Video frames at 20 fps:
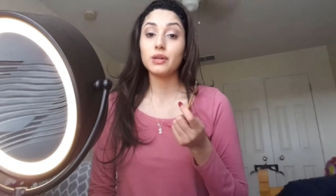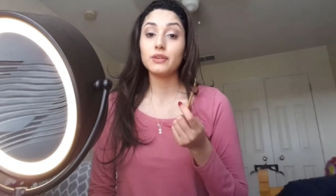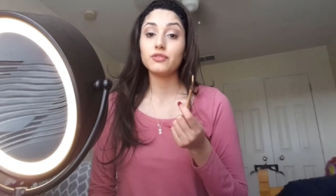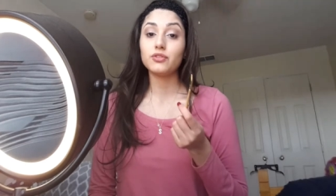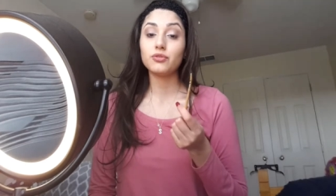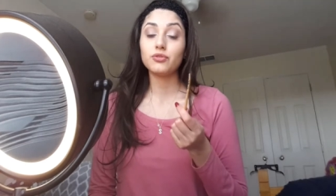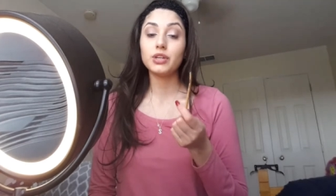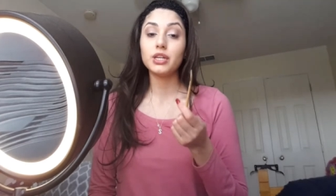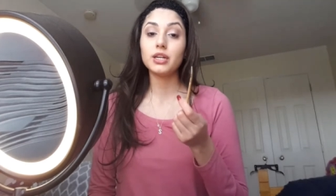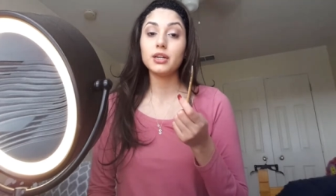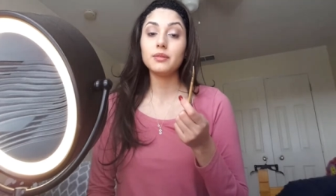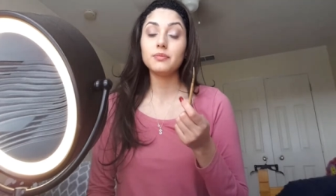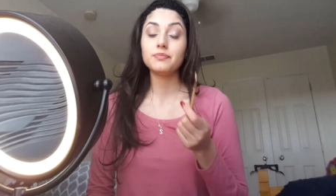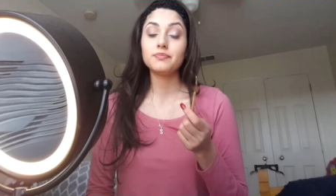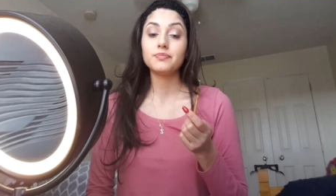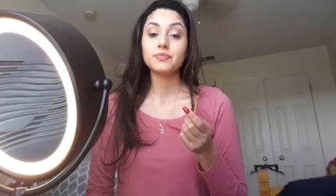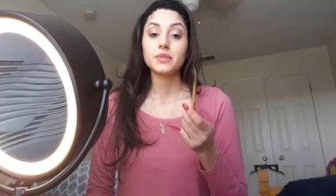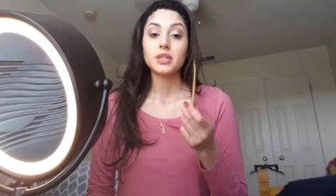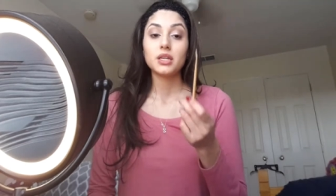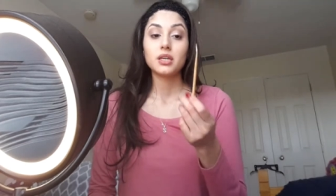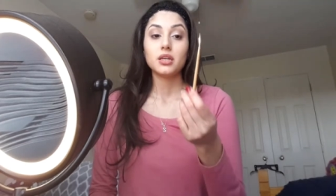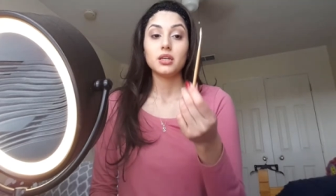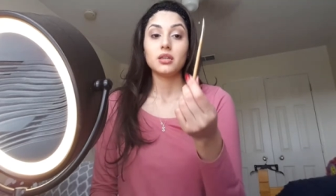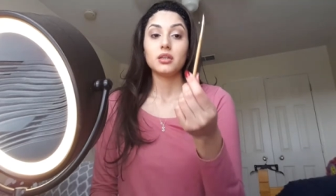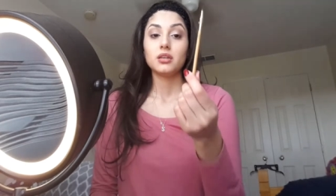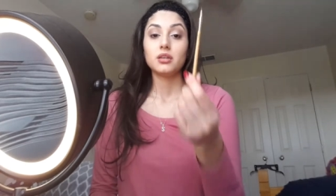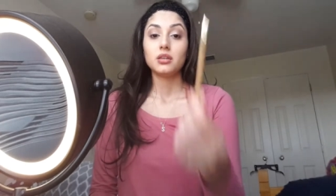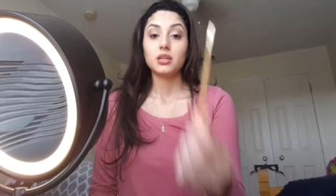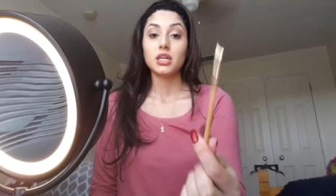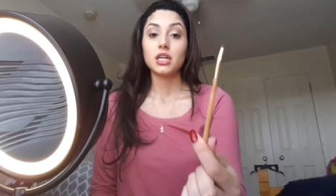have to re-up,
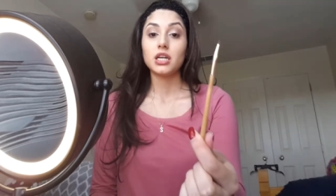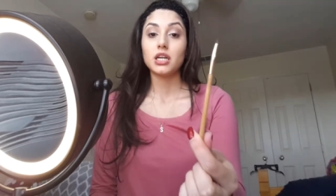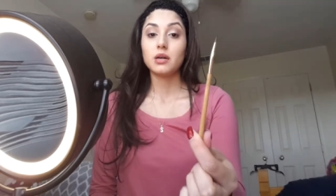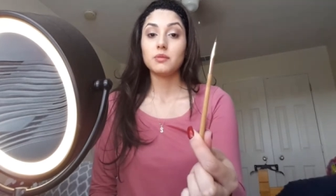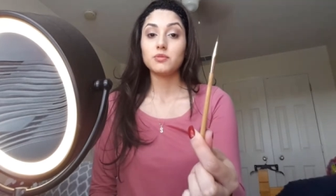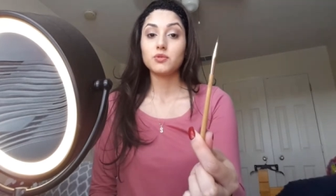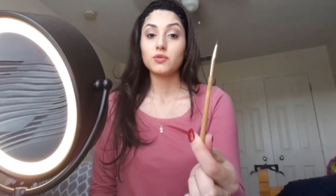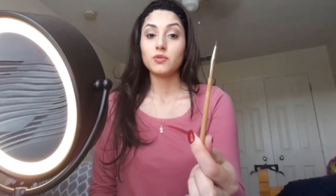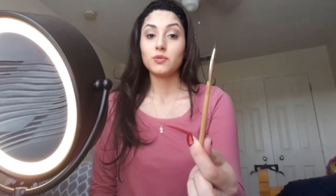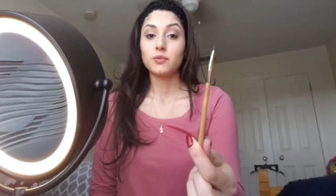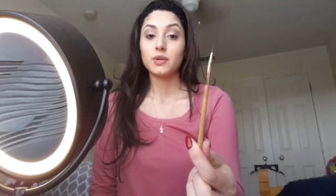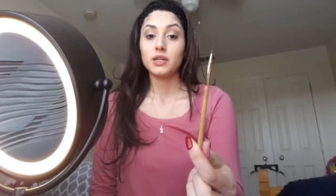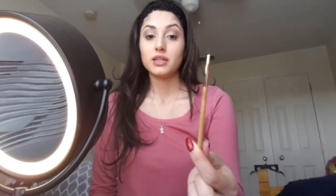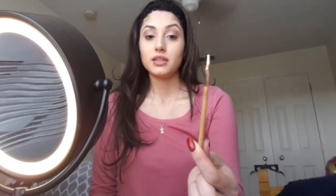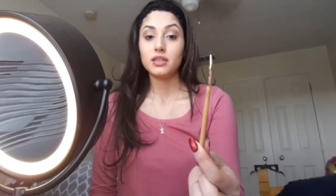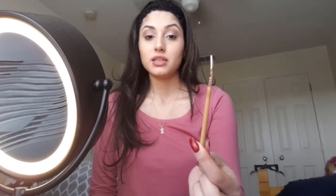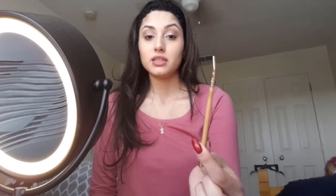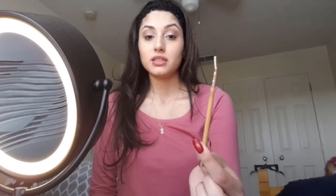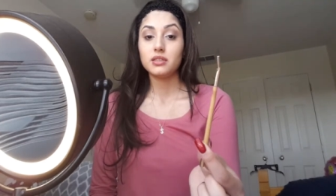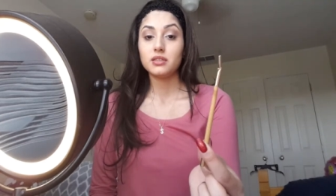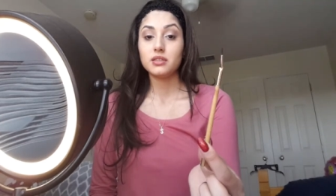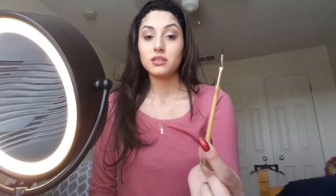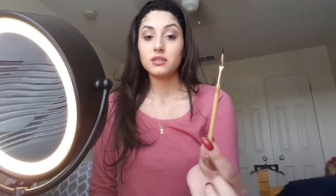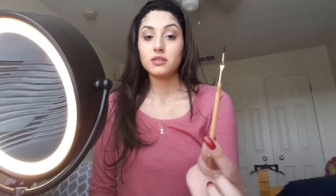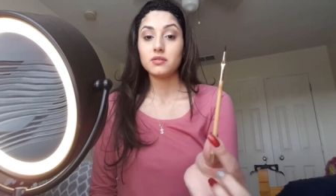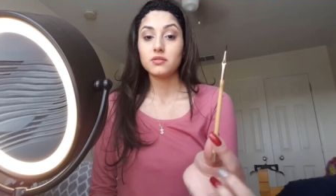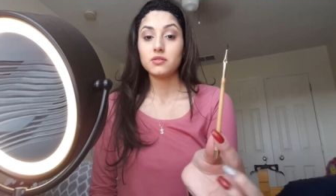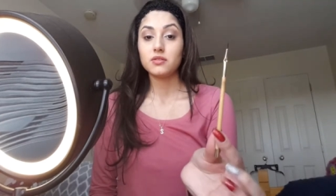it comes with one of these.